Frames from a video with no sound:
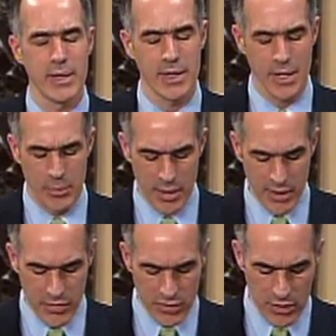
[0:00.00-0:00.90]
and I
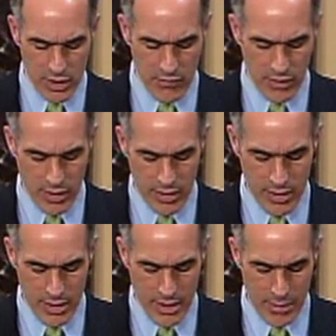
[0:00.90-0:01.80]
believe it's all of our
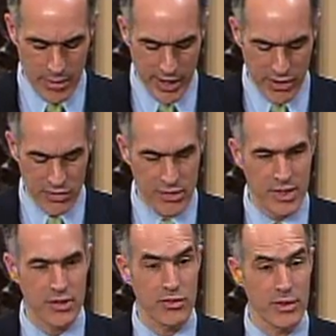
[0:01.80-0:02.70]
obligations
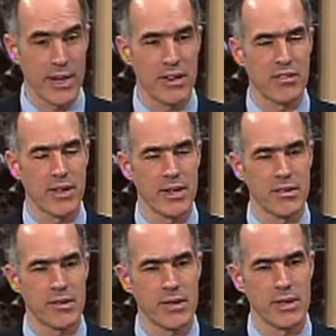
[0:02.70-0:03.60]
as United
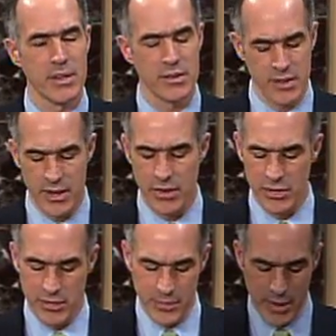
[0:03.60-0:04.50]
States senators.